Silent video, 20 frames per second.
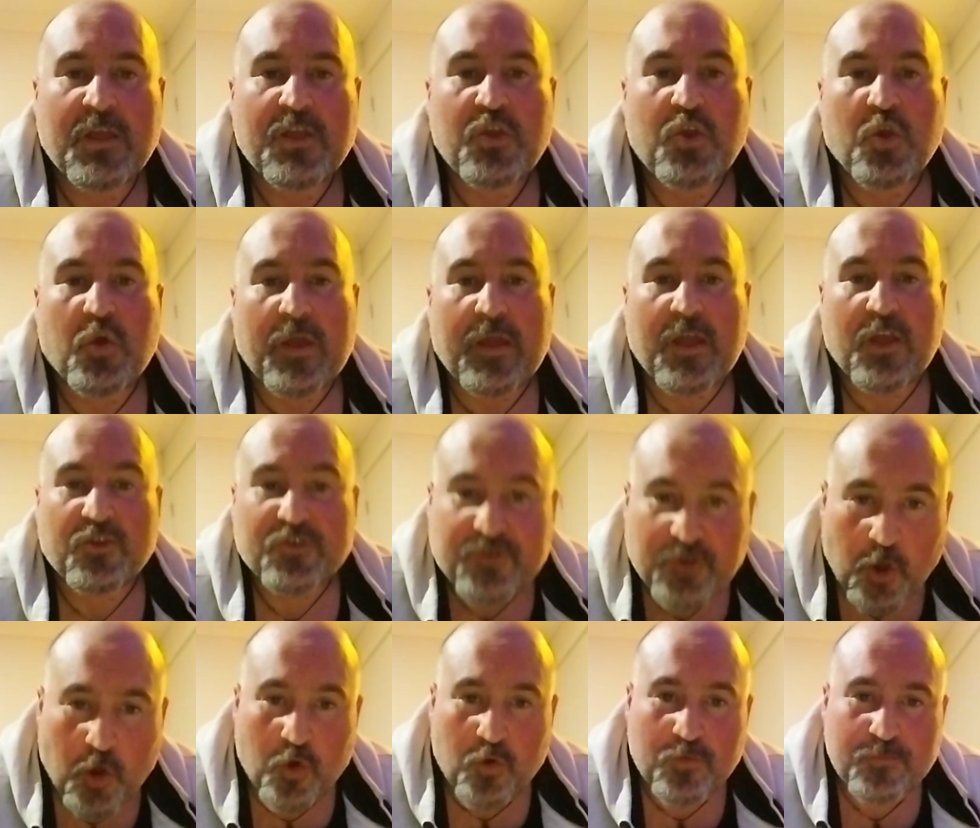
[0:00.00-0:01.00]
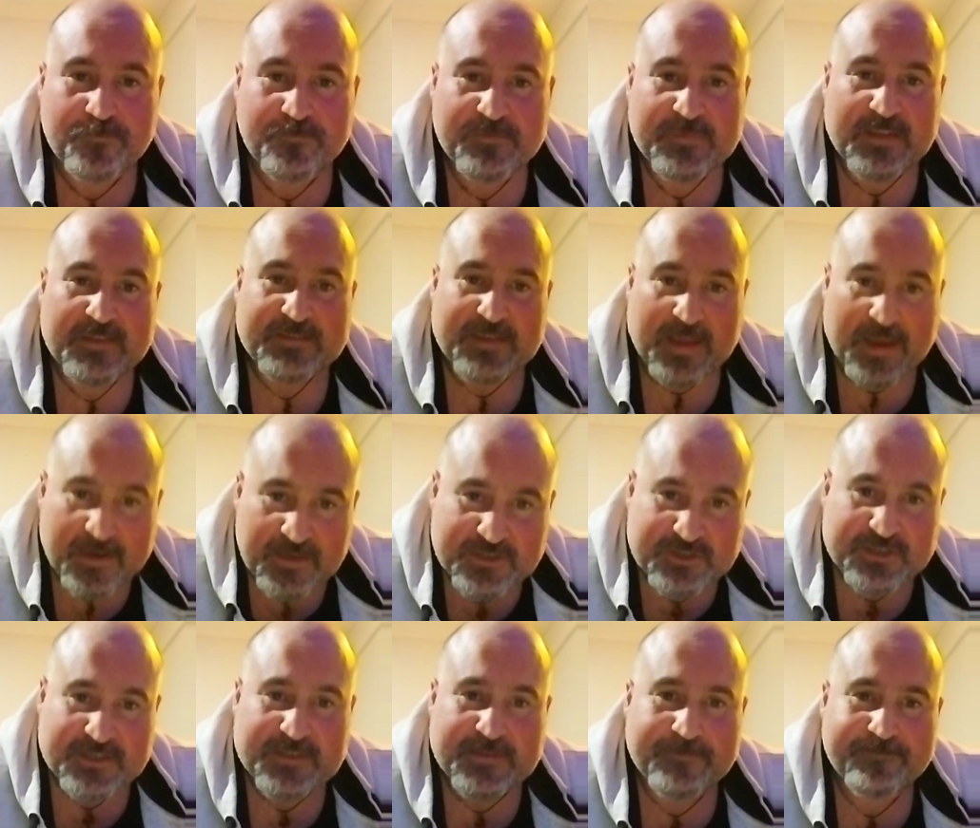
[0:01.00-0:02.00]
Your soul is
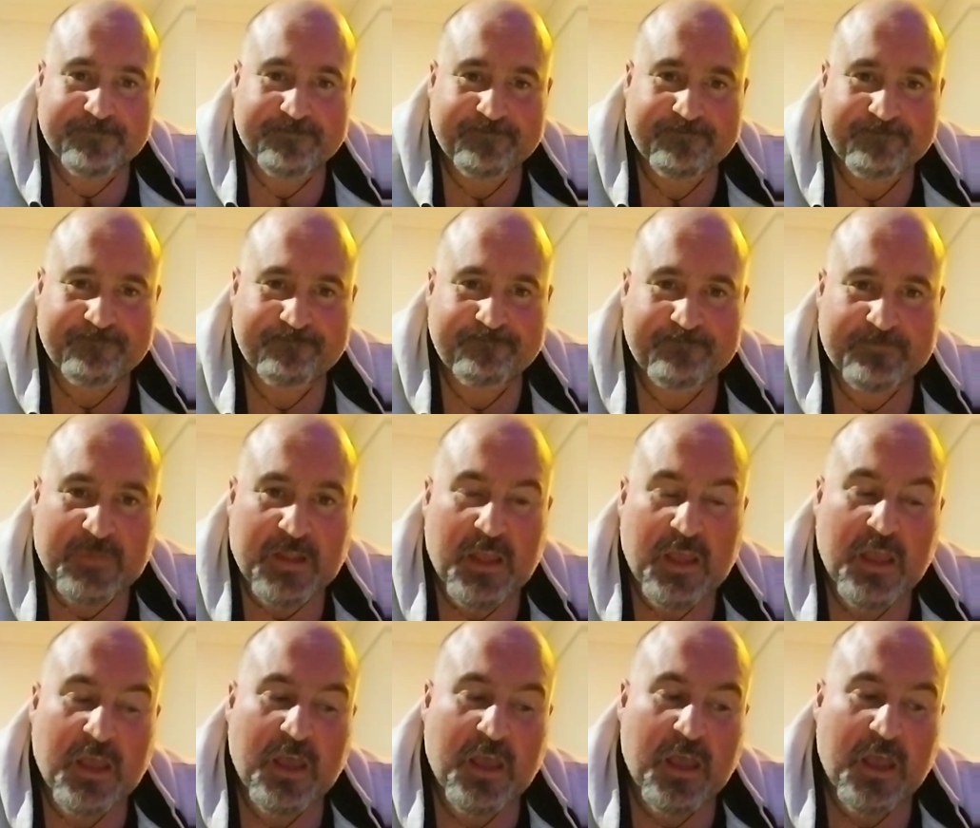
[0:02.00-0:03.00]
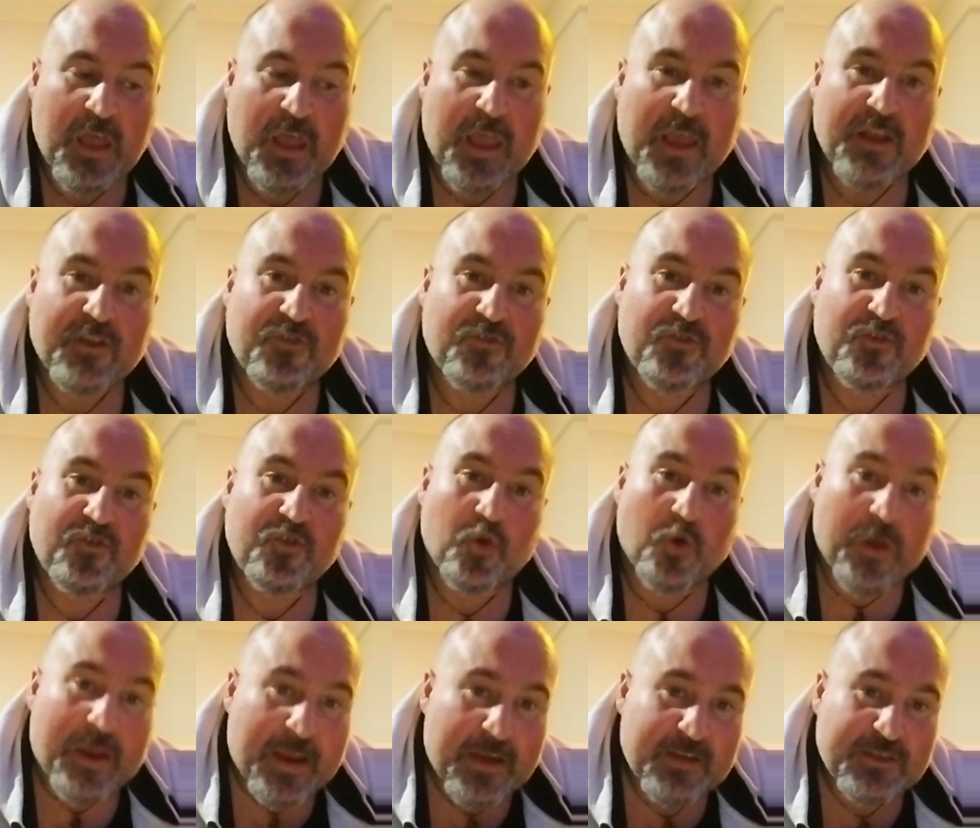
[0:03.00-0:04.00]
energy, and
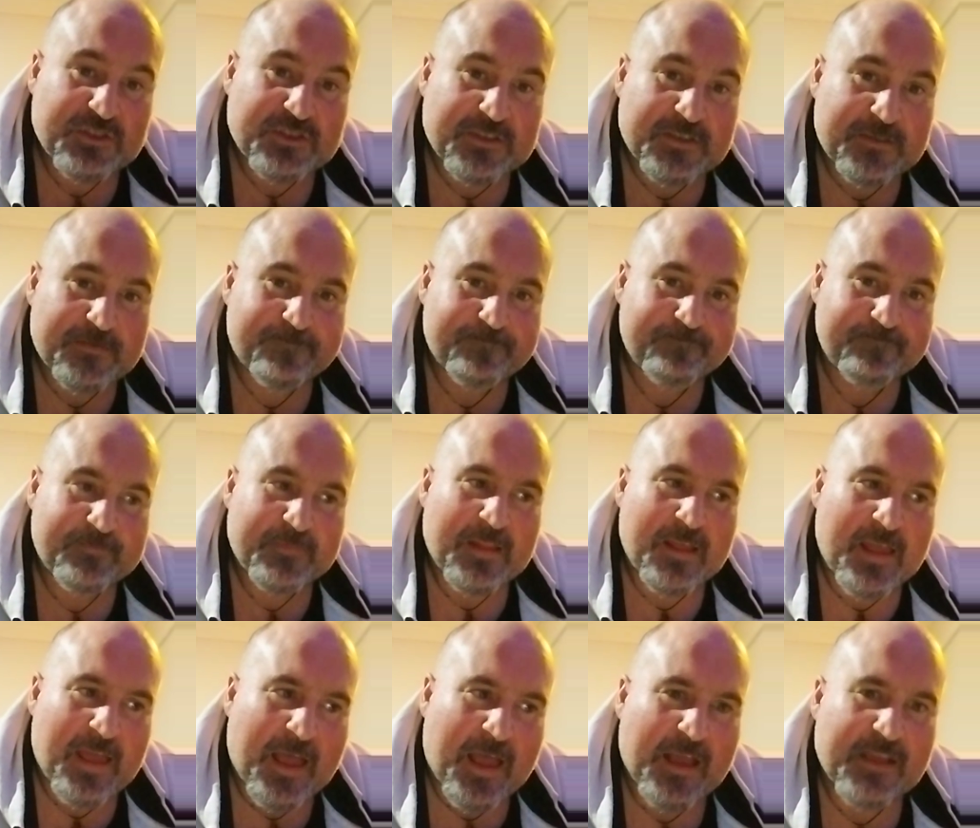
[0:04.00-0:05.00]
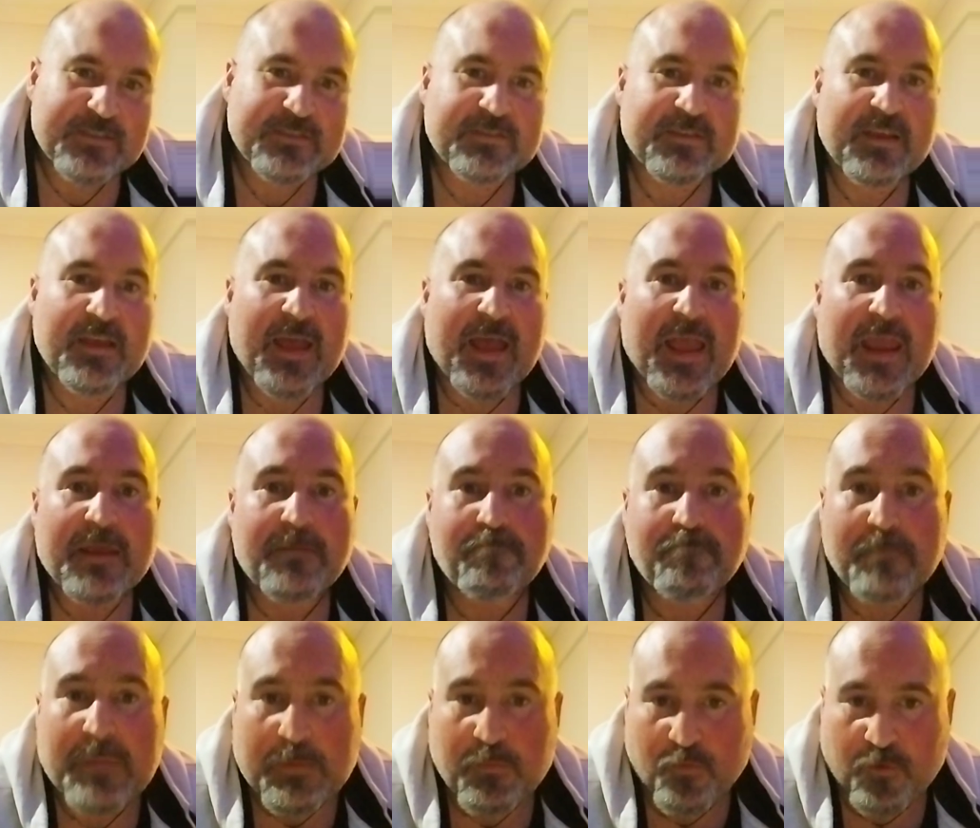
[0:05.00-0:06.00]
your energy has a
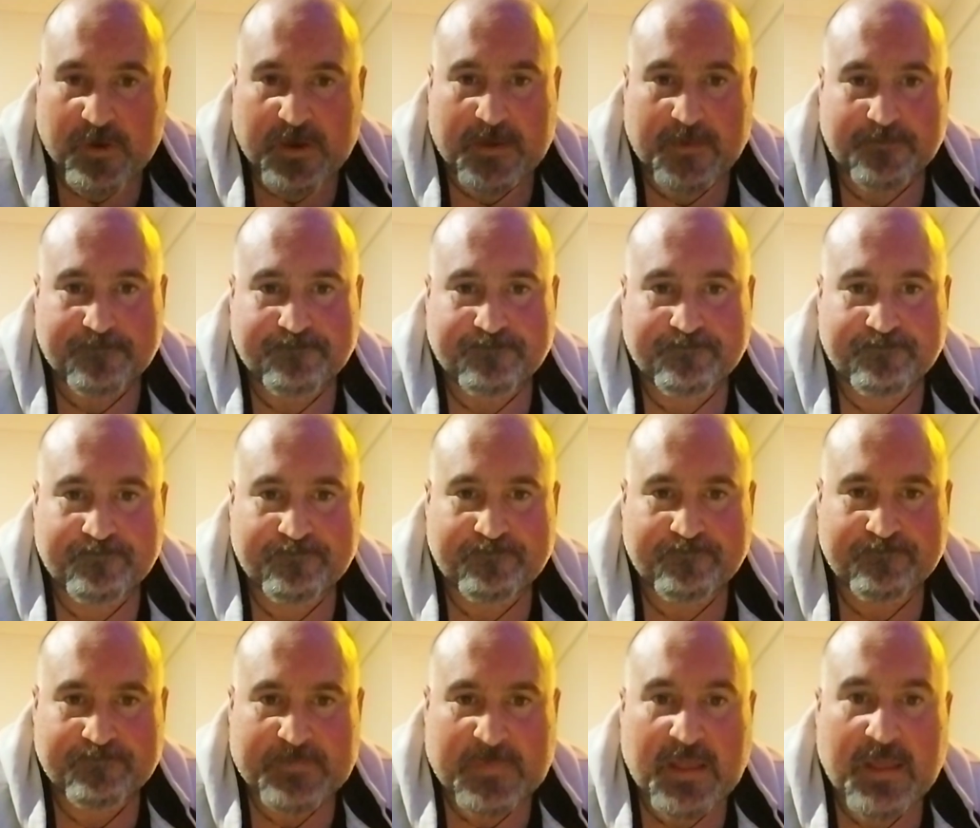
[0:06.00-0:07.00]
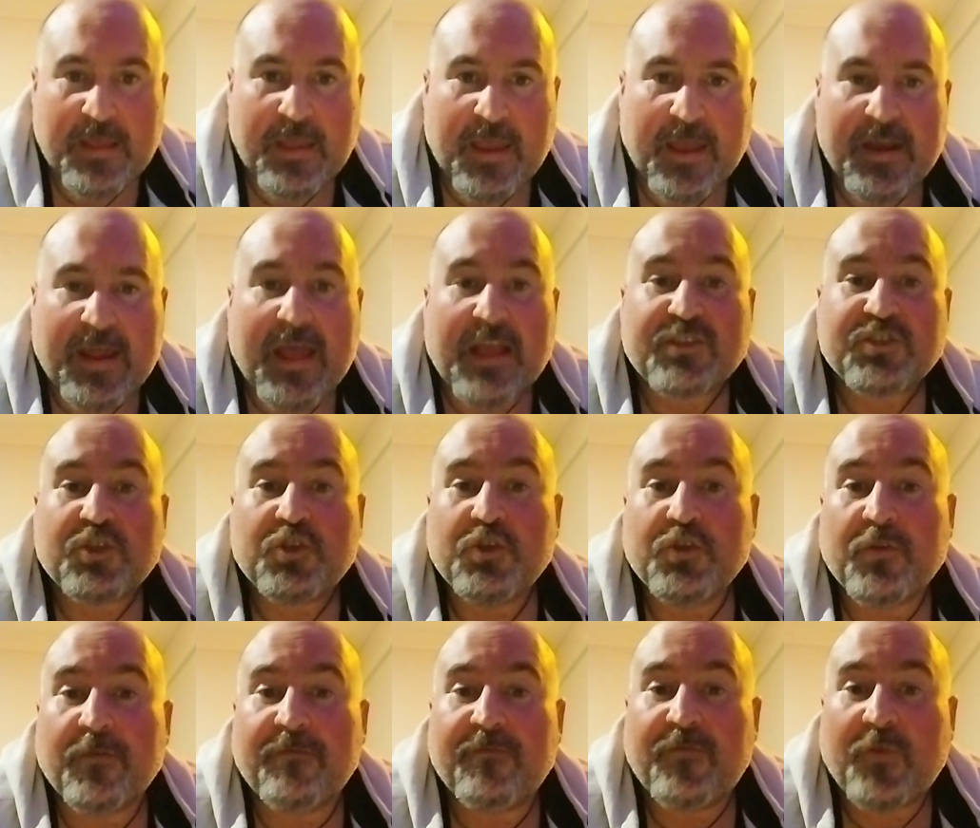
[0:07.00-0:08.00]
memory. And it has a
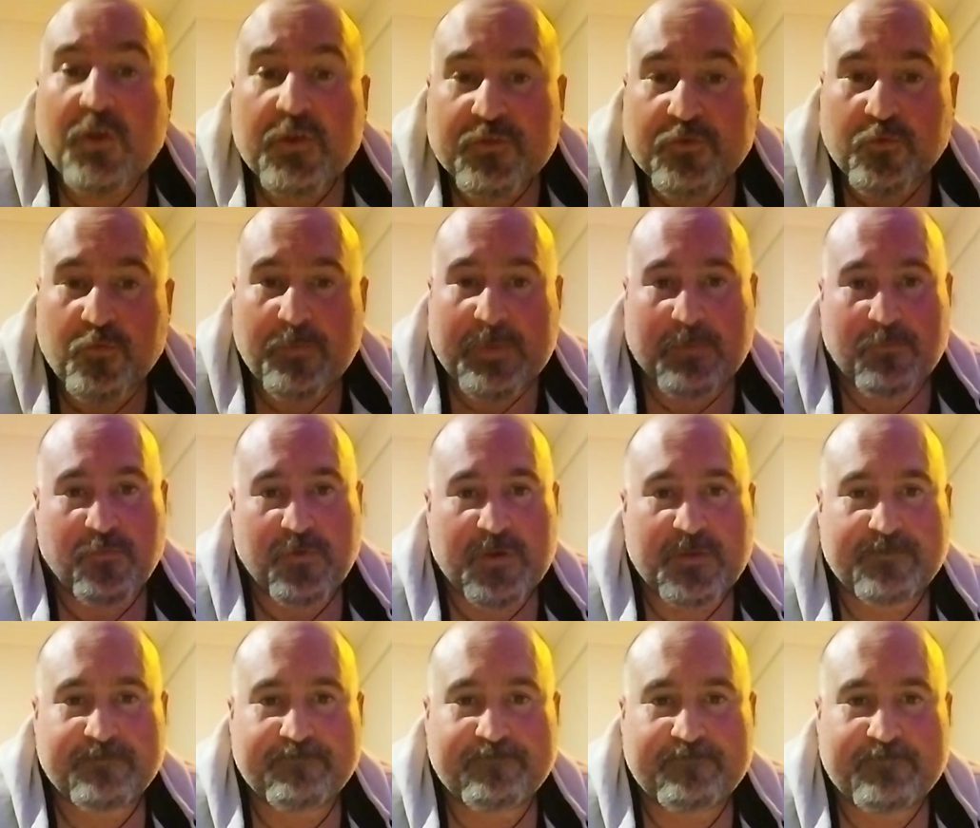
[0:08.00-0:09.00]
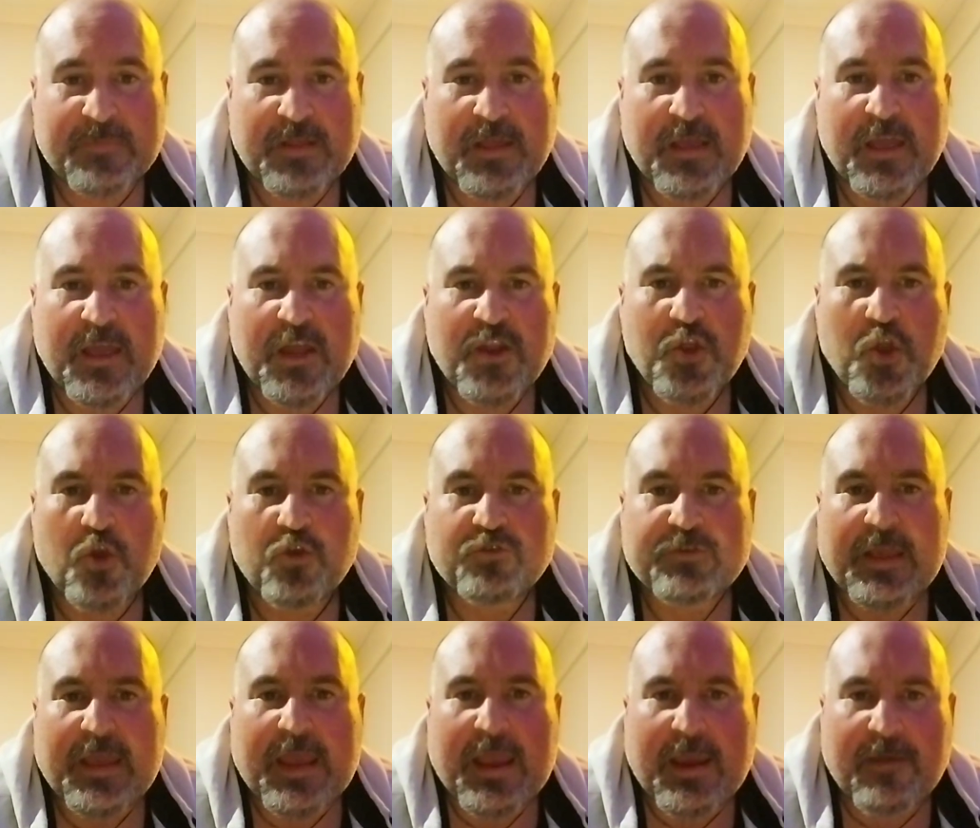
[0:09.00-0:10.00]
universal memory. It knows
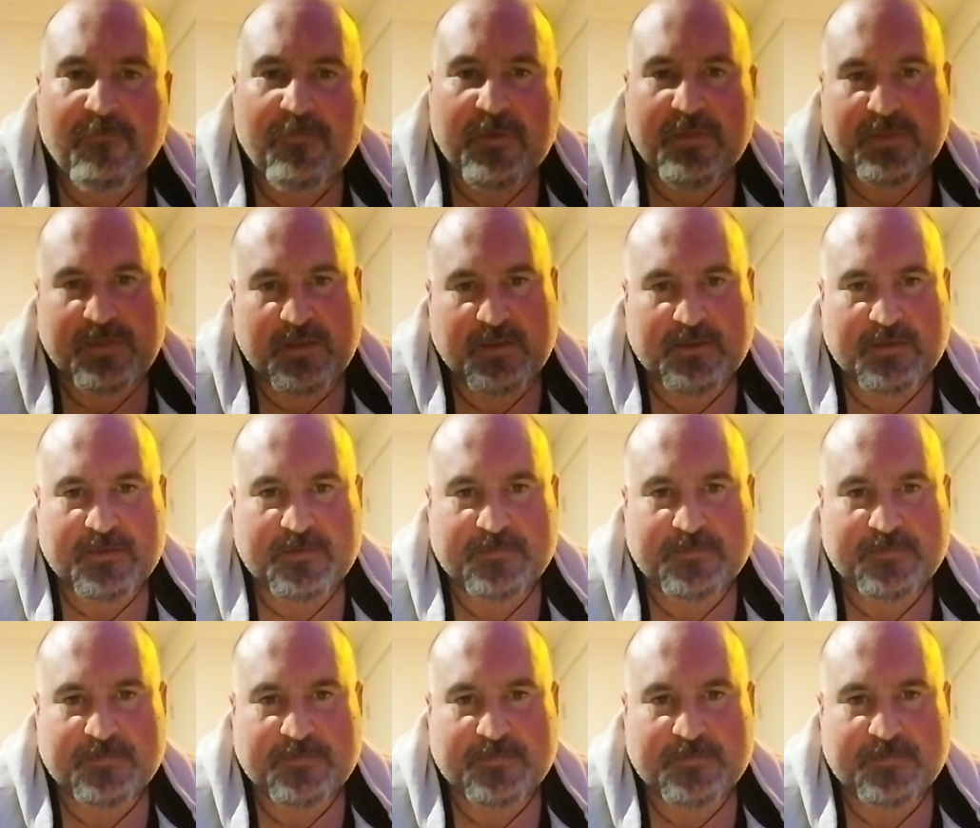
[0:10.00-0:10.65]
everything.